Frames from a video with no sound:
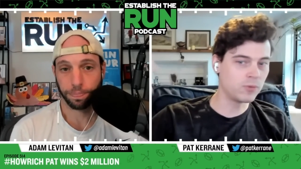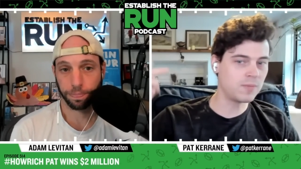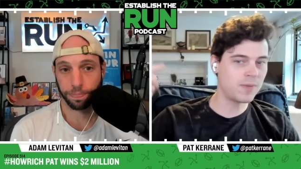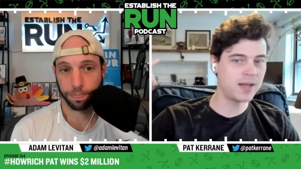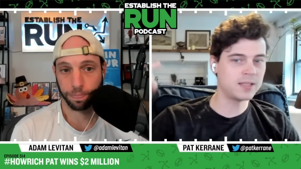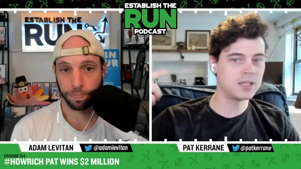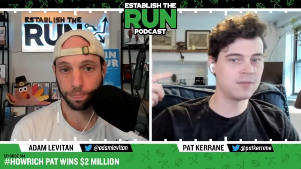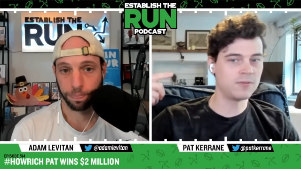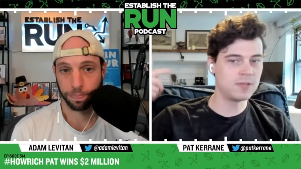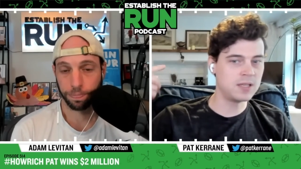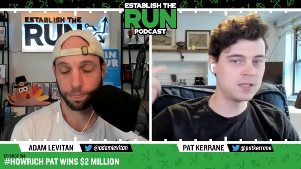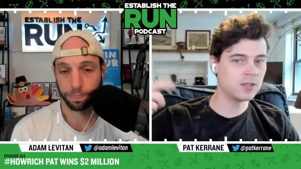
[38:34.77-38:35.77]
Speaker 1: the mindset of
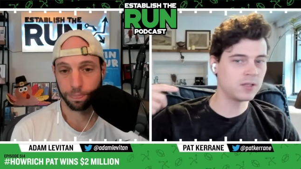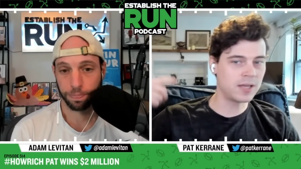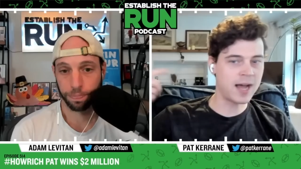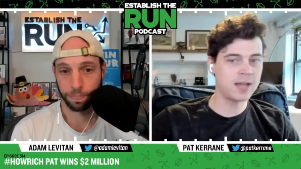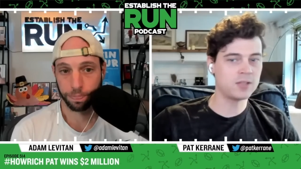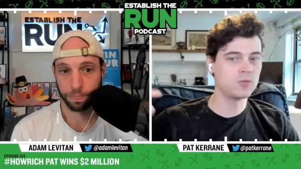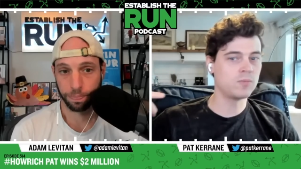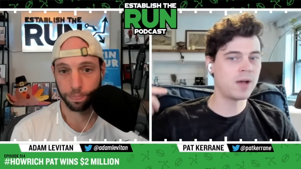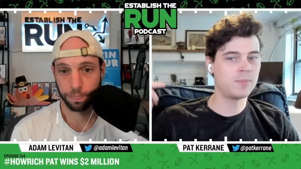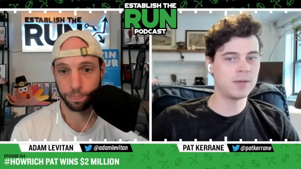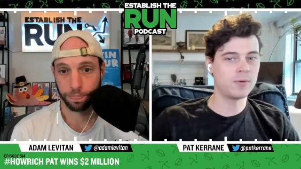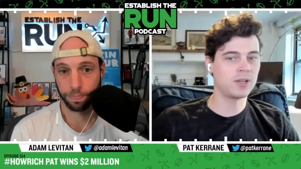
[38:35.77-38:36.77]
these are the guys who might
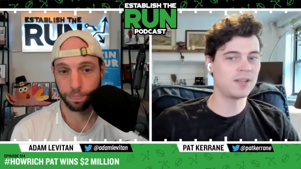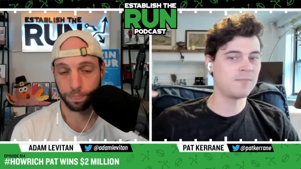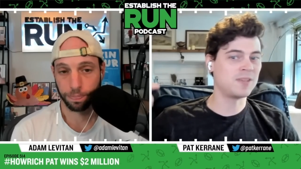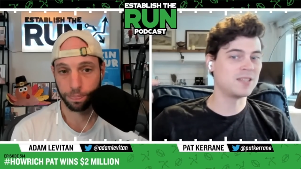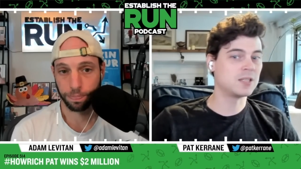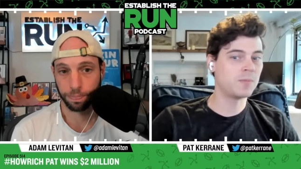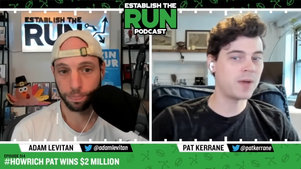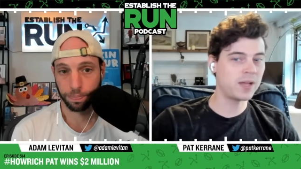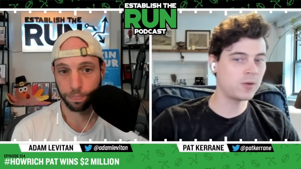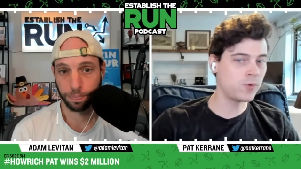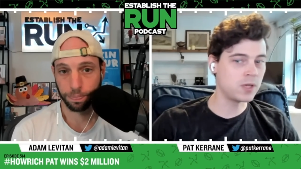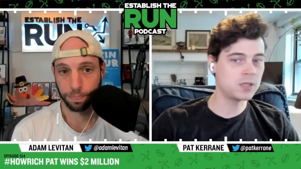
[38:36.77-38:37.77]
be able to give me
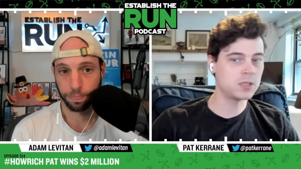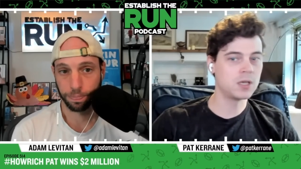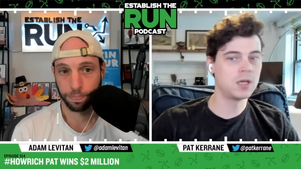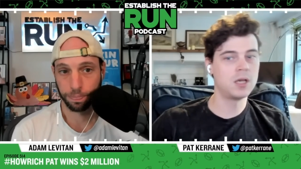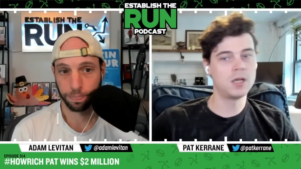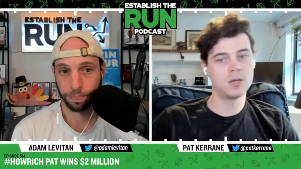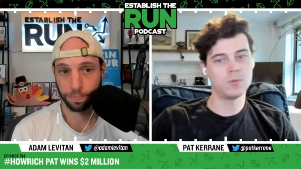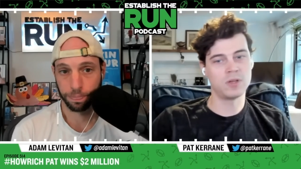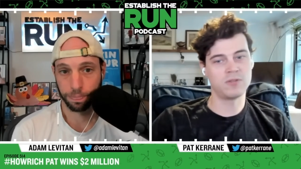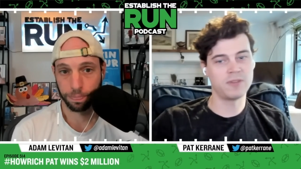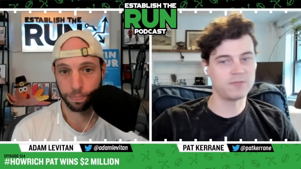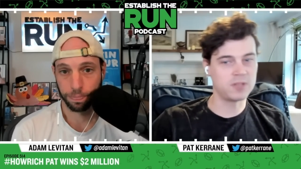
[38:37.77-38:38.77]
spike weeks week
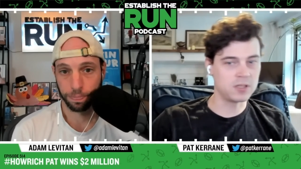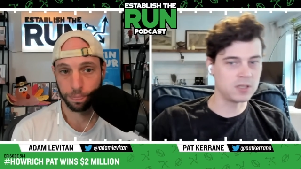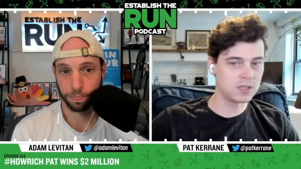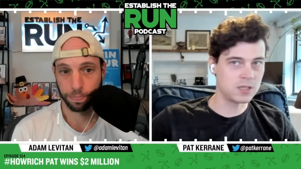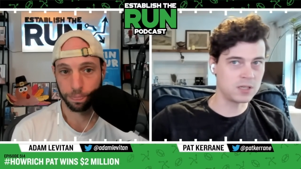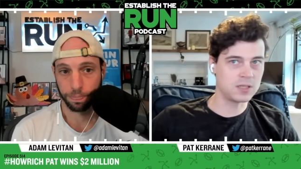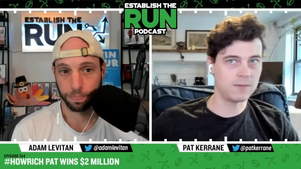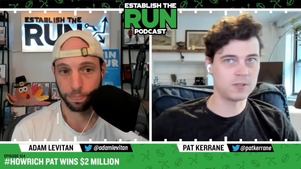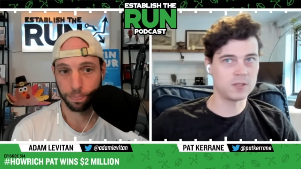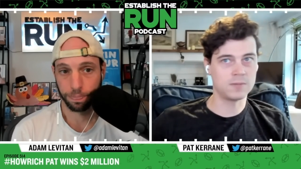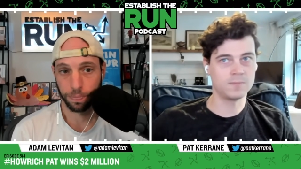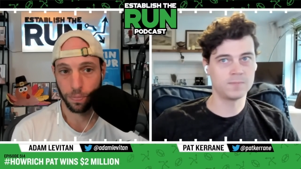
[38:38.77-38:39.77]
15, 16, and
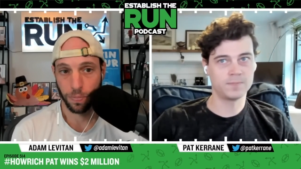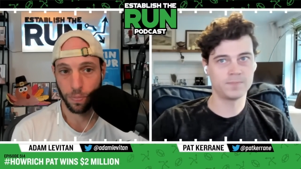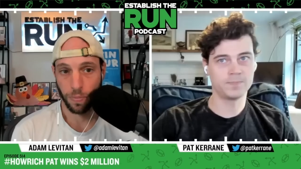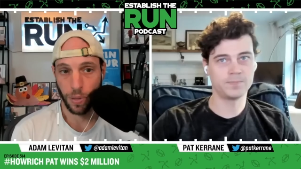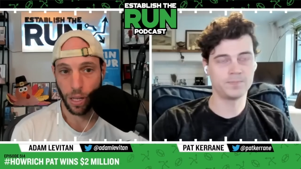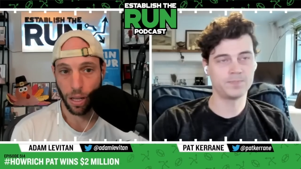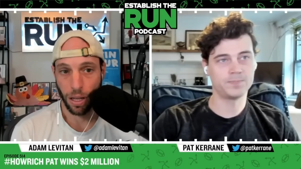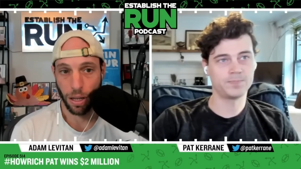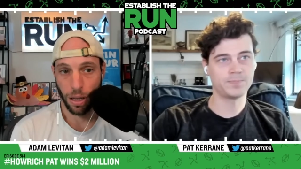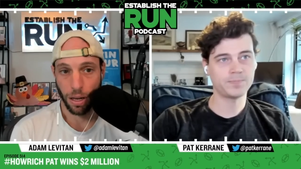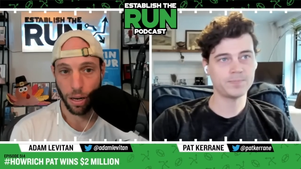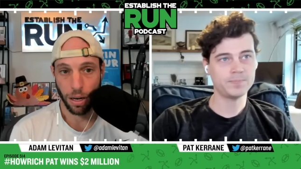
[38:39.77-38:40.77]
17.
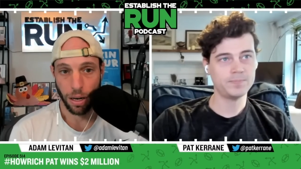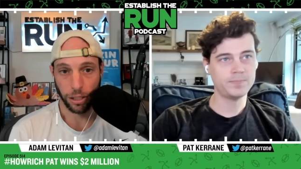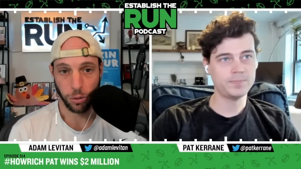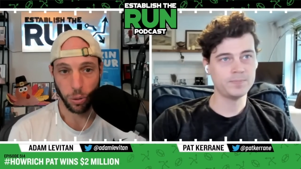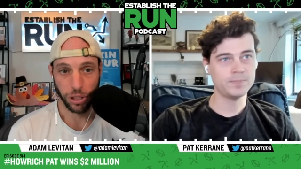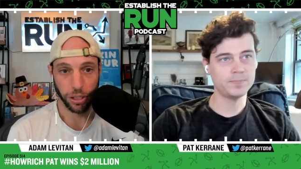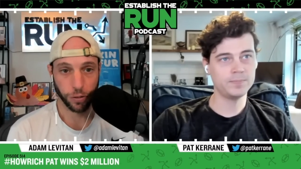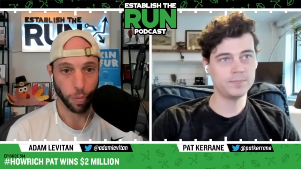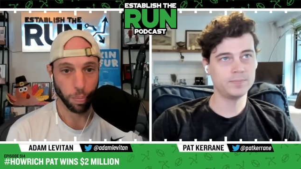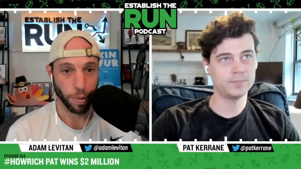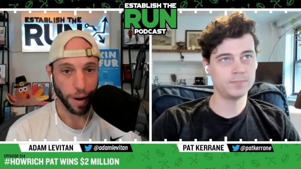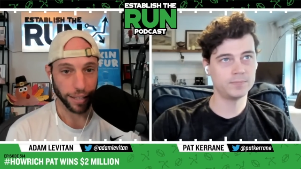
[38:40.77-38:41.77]
Speaker 2: Next question is from
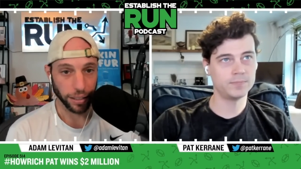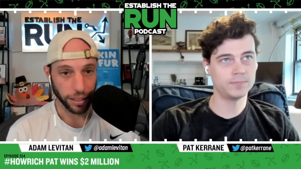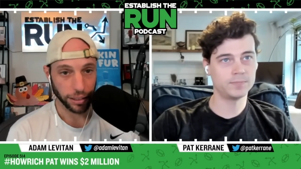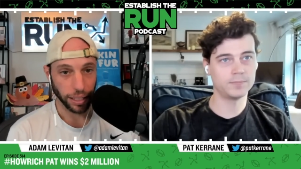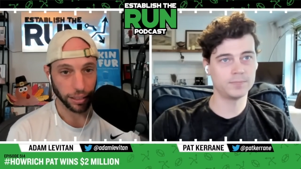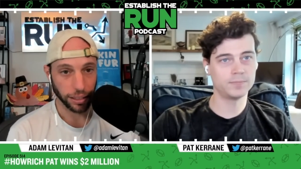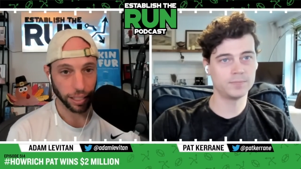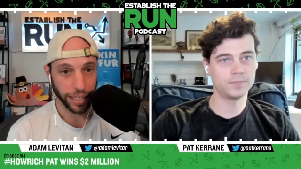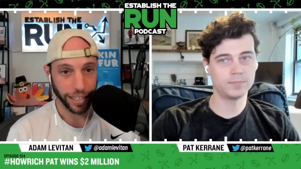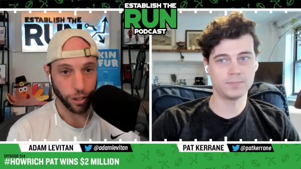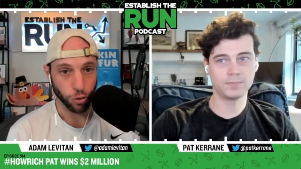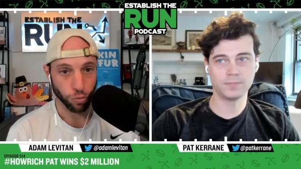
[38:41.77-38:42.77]
Brandon. He says,
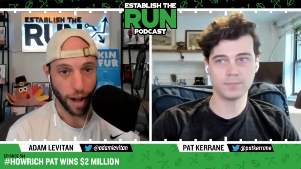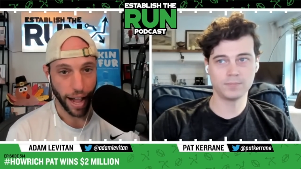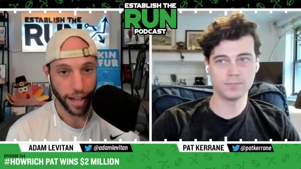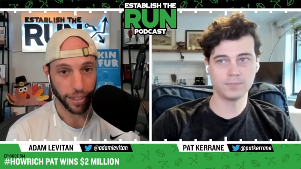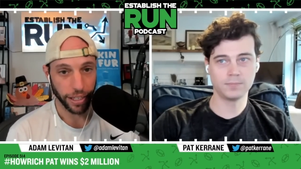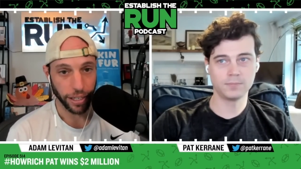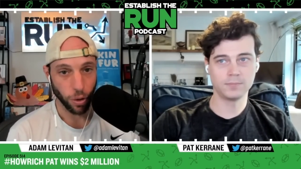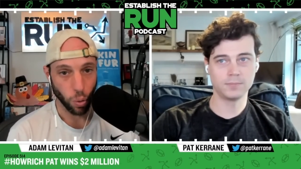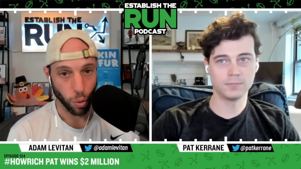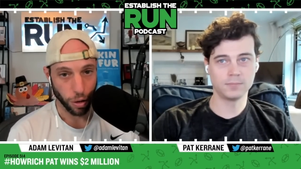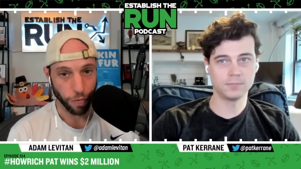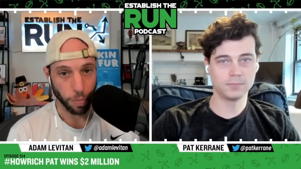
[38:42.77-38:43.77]
Can you rank the
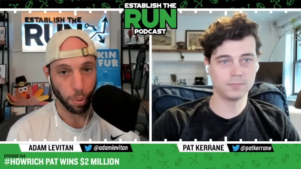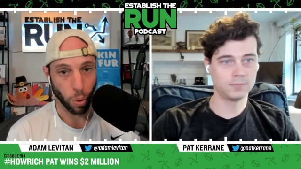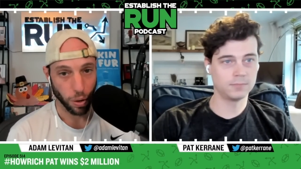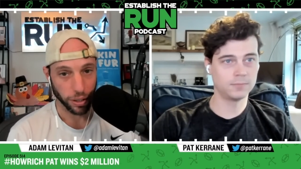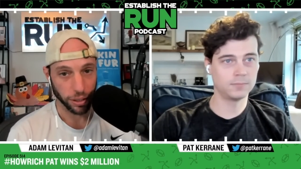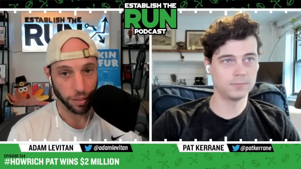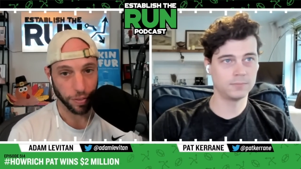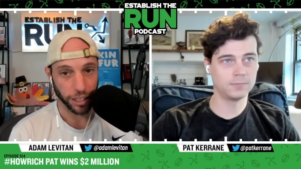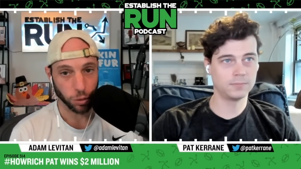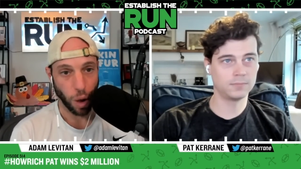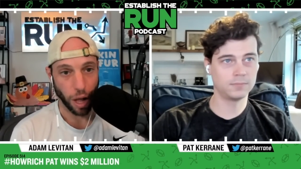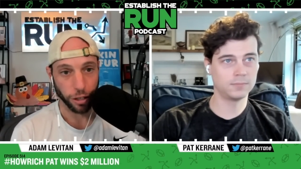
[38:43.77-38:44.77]
order of importance of these
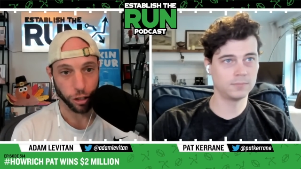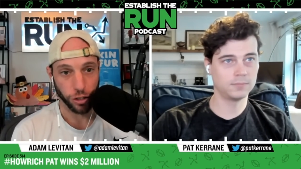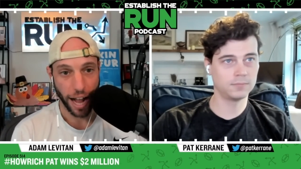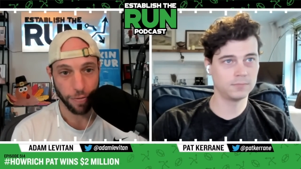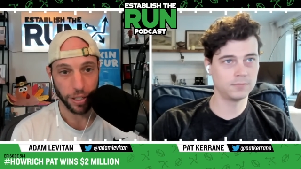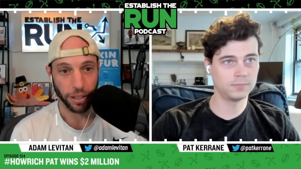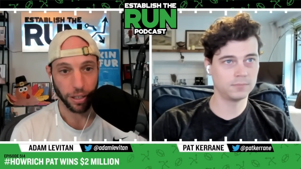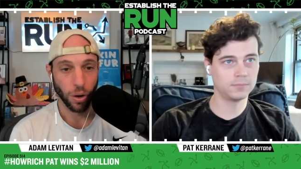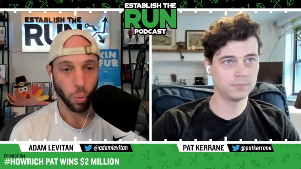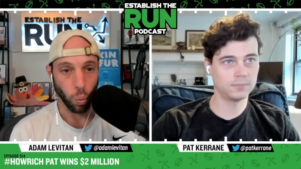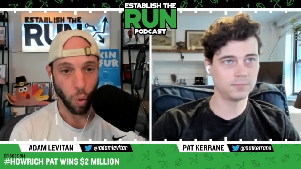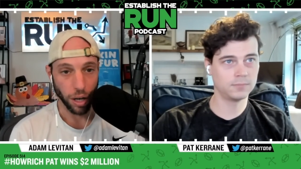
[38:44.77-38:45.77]
while you're drafting?
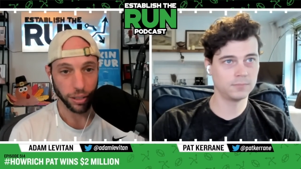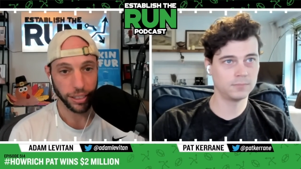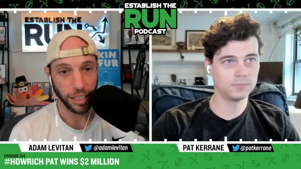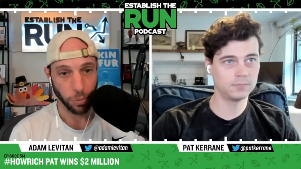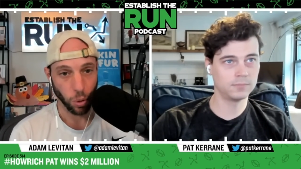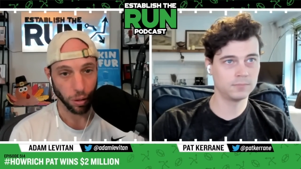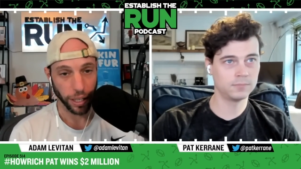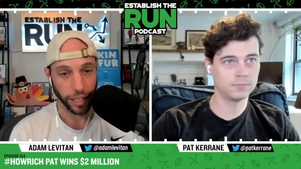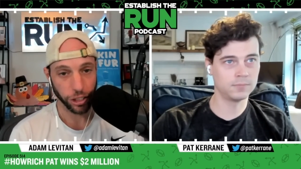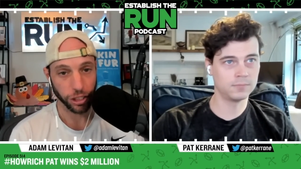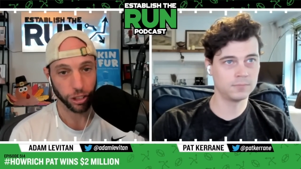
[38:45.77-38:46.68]
One, team correlations.